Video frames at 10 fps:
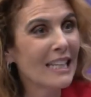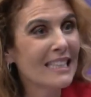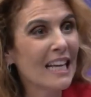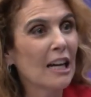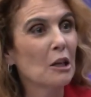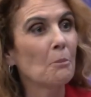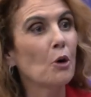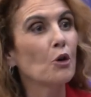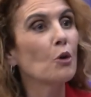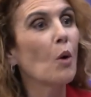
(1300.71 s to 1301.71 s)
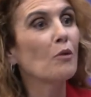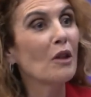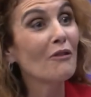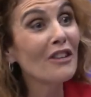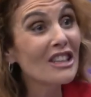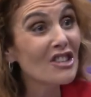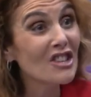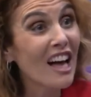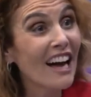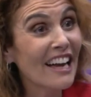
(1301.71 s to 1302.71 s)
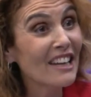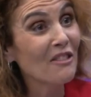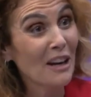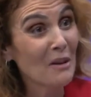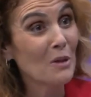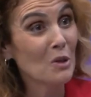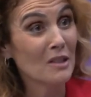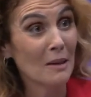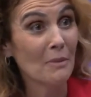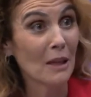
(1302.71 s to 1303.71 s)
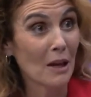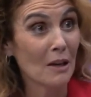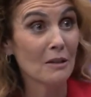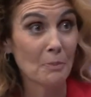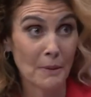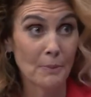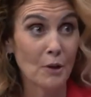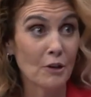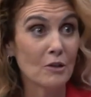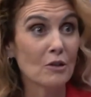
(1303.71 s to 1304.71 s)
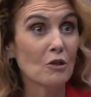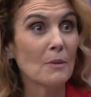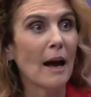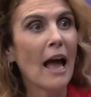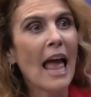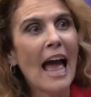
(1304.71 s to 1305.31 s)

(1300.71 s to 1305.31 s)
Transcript: It's not going to pull you over the finish line, right? Which is something that people are concerned about.